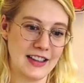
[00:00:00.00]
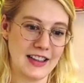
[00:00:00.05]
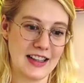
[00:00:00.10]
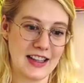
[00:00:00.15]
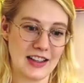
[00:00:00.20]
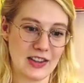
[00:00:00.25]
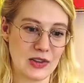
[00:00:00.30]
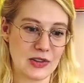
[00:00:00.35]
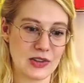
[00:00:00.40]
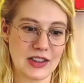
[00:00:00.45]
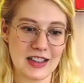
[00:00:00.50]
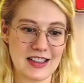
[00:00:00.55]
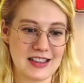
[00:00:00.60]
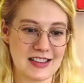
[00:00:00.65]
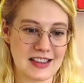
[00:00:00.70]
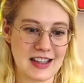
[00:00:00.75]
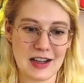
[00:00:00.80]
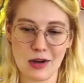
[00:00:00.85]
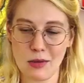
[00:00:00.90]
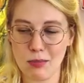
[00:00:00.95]
get all
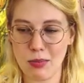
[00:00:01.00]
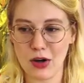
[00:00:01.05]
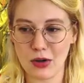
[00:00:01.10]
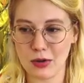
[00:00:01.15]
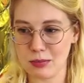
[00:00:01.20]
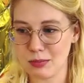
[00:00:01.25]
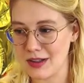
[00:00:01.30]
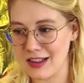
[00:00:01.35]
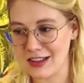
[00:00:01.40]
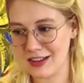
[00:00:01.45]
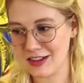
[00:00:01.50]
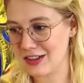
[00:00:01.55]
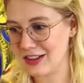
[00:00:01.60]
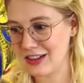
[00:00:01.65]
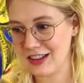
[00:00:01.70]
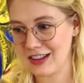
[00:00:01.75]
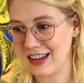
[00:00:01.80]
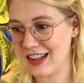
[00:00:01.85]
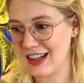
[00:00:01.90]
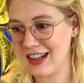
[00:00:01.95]
these like apartments
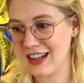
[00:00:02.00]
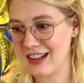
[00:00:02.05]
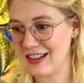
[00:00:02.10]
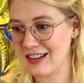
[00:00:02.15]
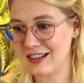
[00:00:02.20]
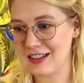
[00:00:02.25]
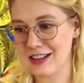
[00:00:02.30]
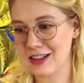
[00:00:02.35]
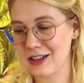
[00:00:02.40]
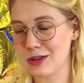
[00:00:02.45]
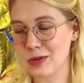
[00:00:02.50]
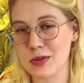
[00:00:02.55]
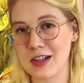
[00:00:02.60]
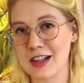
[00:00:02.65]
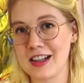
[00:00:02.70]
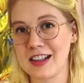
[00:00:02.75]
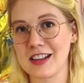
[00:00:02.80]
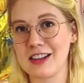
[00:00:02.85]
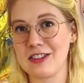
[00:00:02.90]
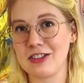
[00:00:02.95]
and things, because when
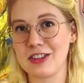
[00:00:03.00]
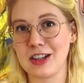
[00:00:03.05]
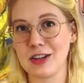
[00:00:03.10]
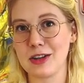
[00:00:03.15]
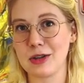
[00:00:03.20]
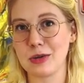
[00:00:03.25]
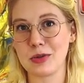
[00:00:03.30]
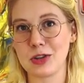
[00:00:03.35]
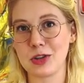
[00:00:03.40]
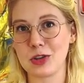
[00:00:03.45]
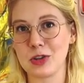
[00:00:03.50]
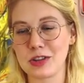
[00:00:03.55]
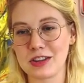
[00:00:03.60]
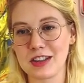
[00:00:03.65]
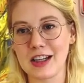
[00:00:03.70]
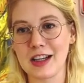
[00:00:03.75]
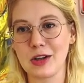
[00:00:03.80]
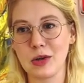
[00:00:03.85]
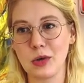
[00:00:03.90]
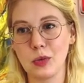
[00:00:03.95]
I lived there it was
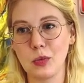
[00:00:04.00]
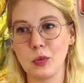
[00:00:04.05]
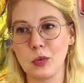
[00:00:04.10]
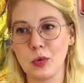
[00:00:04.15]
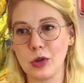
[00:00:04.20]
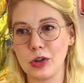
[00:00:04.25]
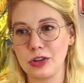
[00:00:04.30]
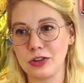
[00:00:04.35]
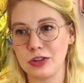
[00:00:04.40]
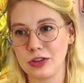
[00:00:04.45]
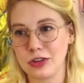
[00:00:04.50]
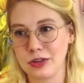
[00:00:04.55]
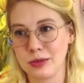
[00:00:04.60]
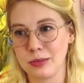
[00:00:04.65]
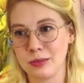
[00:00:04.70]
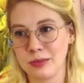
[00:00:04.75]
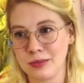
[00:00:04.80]
just like woods.